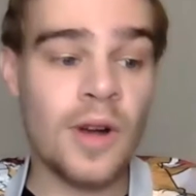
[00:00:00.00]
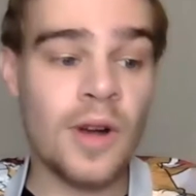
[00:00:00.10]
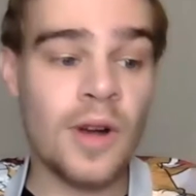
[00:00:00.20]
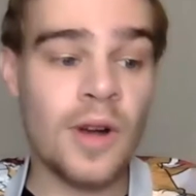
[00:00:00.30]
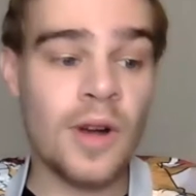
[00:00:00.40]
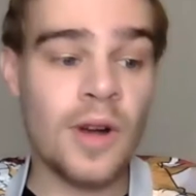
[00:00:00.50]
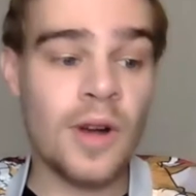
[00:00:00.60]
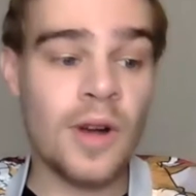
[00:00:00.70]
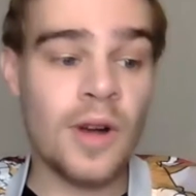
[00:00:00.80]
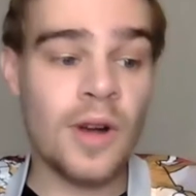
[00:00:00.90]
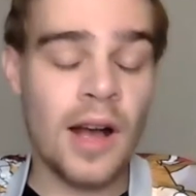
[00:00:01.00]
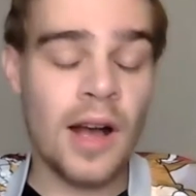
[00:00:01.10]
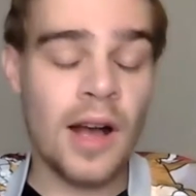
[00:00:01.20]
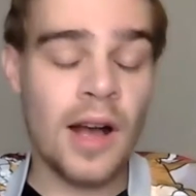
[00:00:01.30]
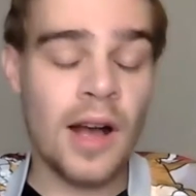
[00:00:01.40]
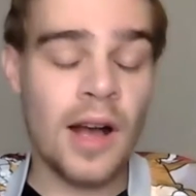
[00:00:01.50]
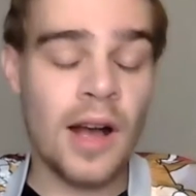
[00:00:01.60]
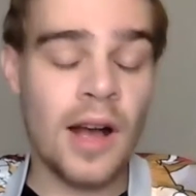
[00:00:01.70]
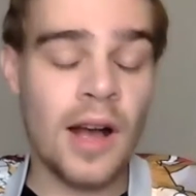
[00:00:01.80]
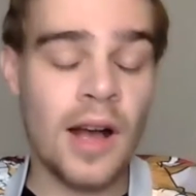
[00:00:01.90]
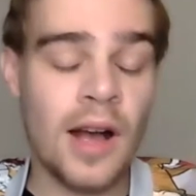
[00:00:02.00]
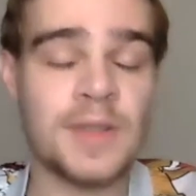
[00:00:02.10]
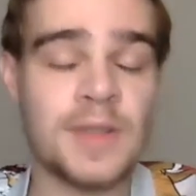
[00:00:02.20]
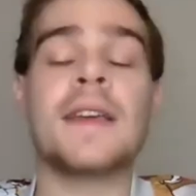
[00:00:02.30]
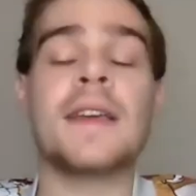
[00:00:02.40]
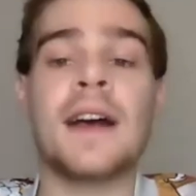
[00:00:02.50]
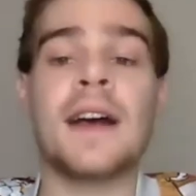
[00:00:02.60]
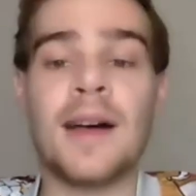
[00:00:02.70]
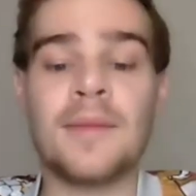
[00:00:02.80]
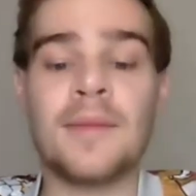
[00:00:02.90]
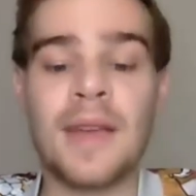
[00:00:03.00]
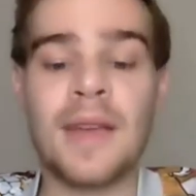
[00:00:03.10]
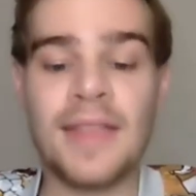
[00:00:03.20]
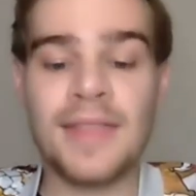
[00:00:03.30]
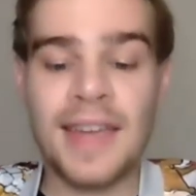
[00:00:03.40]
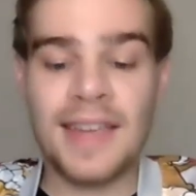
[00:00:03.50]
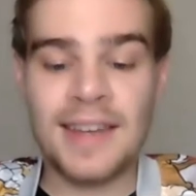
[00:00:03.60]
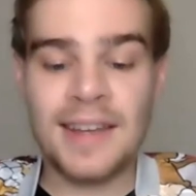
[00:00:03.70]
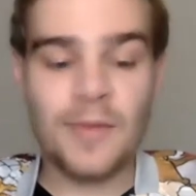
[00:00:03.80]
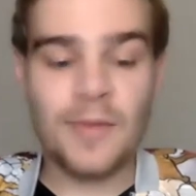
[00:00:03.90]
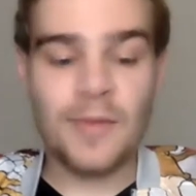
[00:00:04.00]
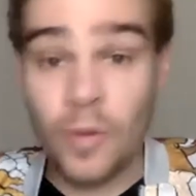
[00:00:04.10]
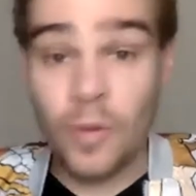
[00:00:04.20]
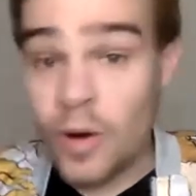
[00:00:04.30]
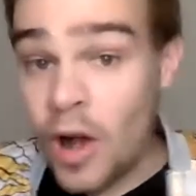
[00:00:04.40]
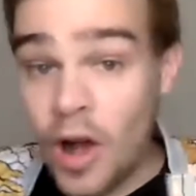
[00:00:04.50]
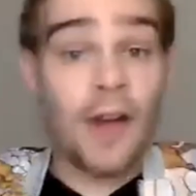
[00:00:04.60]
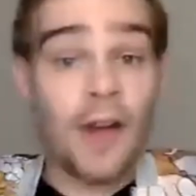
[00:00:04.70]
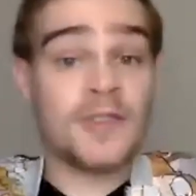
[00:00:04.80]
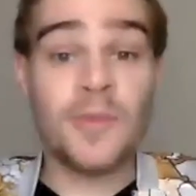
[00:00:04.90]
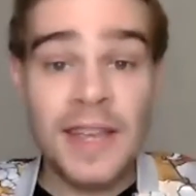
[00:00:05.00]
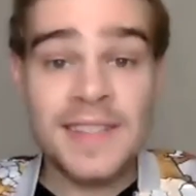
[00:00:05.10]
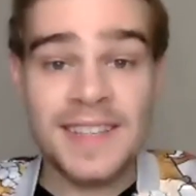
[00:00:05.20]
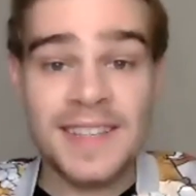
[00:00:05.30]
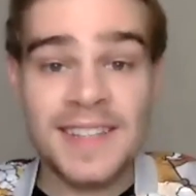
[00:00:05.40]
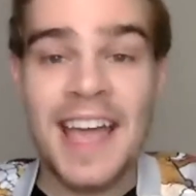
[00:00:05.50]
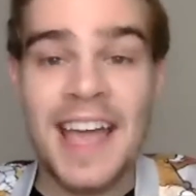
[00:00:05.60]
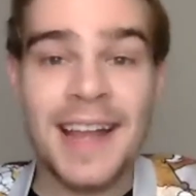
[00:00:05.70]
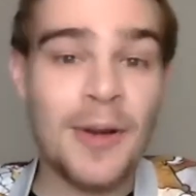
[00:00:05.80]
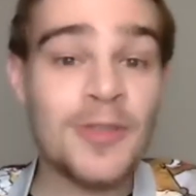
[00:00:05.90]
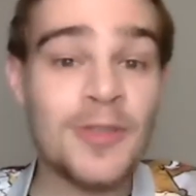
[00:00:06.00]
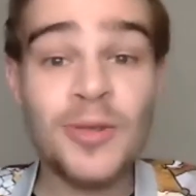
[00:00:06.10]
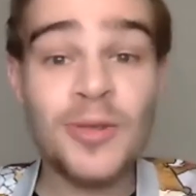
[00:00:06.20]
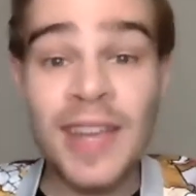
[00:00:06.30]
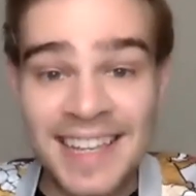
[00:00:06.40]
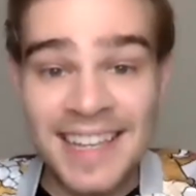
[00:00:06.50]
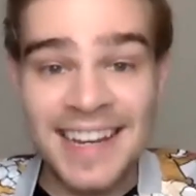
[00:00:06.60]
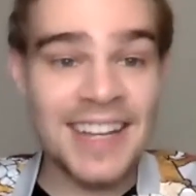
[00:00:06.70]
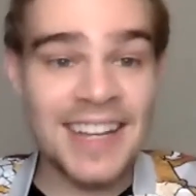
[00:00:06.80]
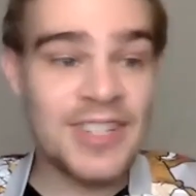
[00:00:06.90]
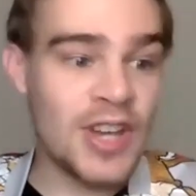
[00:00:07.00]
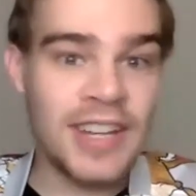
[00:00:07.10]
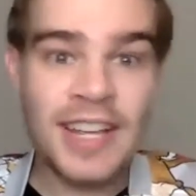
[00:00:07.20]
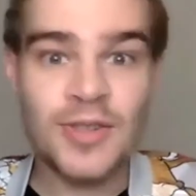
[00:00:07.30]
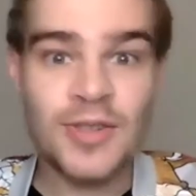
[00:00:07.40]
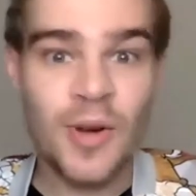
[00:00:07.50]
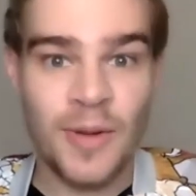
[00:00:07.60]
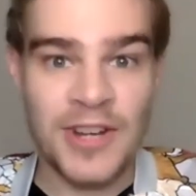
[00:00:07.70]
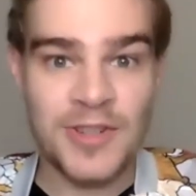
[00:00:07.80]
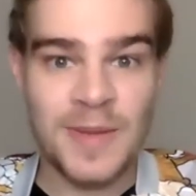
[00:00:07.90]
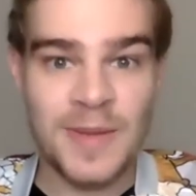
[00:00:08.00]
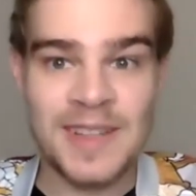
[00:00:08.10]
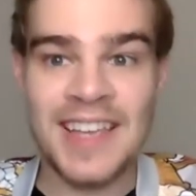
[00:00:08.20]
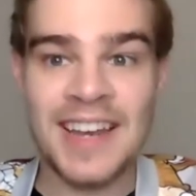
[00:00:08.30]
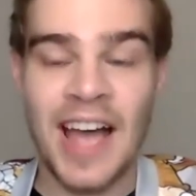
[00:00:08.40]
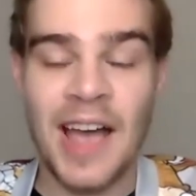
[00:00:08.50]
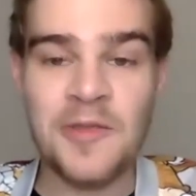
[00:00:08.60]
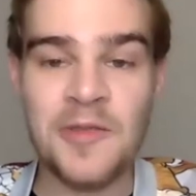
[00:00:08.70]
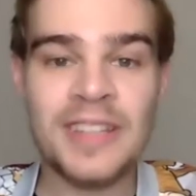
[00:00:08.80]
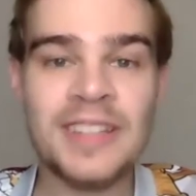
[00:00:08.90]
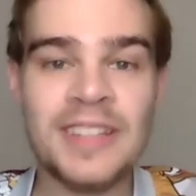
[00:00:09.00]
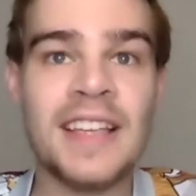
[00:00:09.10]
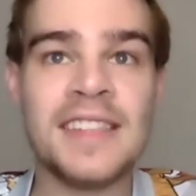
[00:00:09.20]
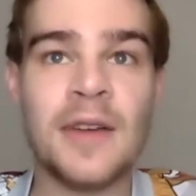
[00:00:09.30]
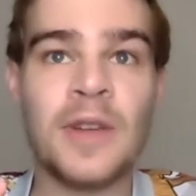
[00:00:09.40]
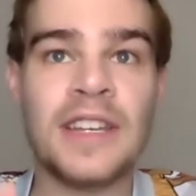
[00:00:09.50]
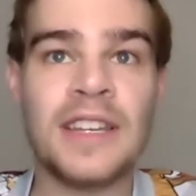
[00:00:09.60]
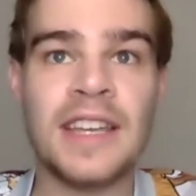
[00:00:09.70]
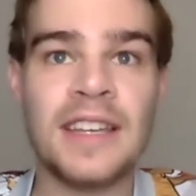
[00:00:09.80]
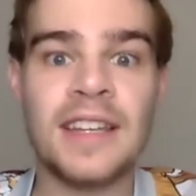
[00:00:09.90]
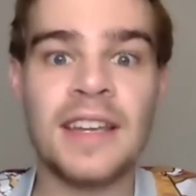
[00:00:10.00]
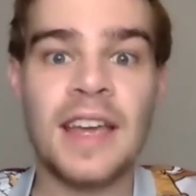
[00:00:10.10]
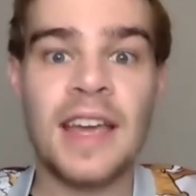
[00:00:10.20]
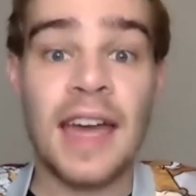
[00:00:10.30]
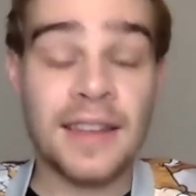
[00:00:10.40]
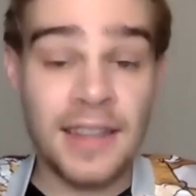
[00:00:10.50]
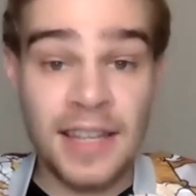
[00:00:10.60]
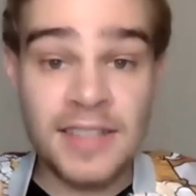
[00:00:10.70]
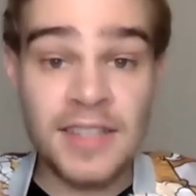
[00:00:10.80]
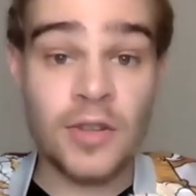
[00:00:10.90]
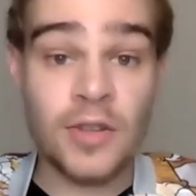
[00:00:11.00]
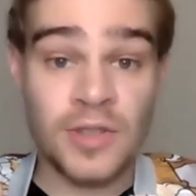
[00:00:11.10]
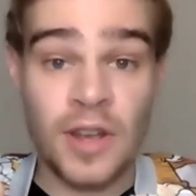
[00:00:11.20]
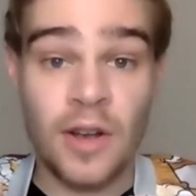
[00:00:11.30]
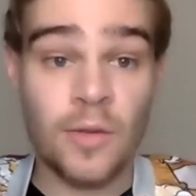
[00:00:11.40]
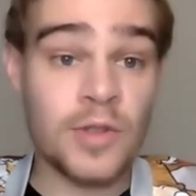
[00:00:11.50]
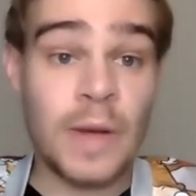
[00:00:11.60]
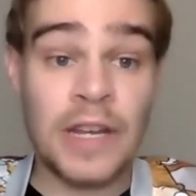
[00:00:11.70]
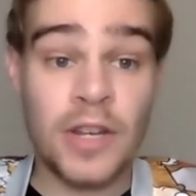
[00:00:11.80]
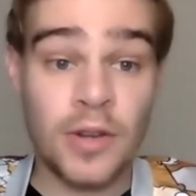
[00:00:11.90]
were both hobbyists and did some additional arrangements as well. And then we were off to the races. And about 2 days in, I had done like 2 arrangements, and I realized that we needed